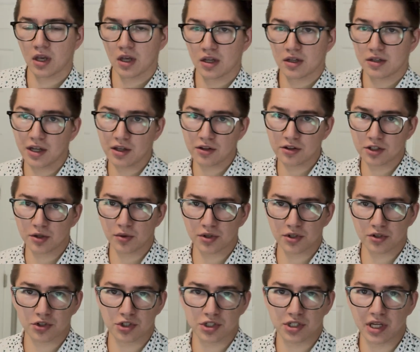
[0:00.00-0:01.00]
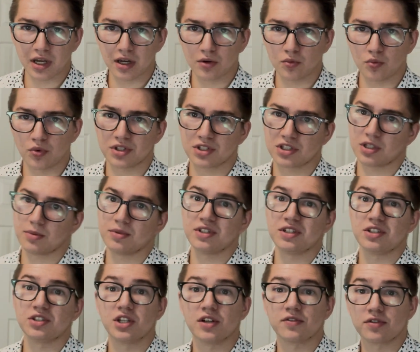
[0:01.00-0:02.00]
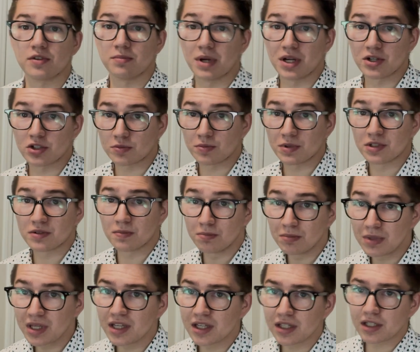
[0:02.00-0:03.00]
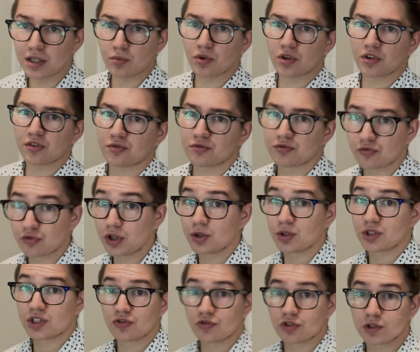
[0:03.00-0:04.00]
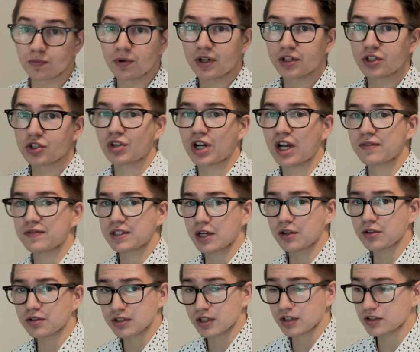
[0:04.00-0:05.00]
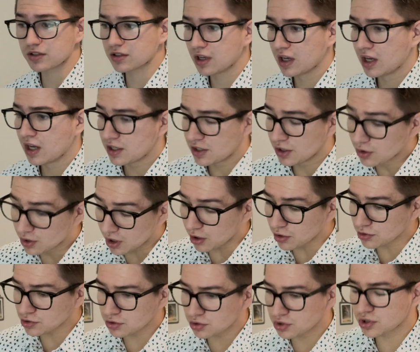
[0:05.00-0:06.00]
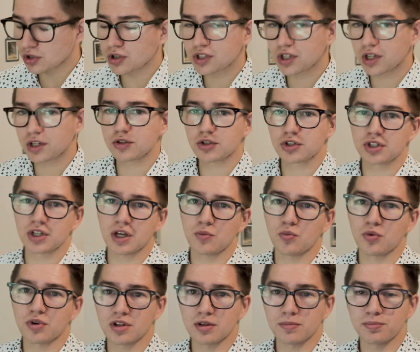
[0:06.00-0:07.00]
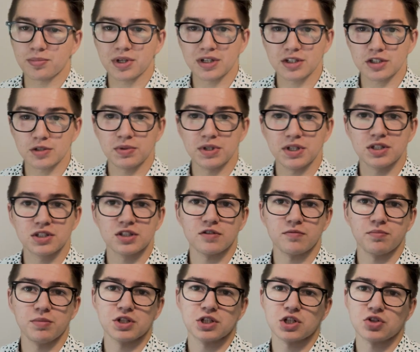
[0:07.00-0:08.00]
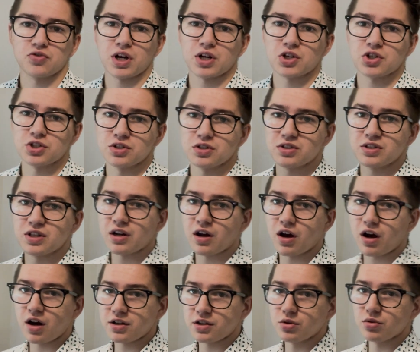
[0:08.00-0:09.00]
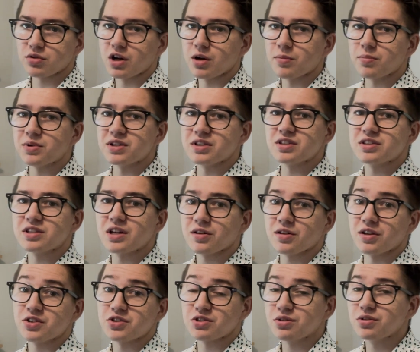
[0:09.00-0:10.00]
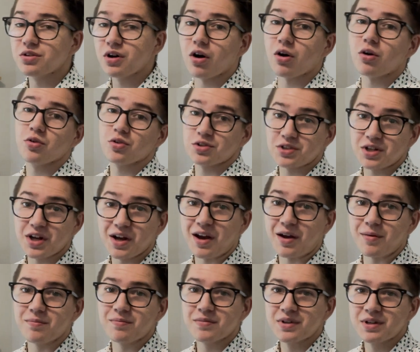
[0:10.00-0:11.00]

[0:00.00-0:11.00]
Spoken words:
Now that you understand what some of these different measurements mean and what a frequency response graph tells us, you can also start to understand one of the biggest pieces of misdirections that audio companies tell us all the time.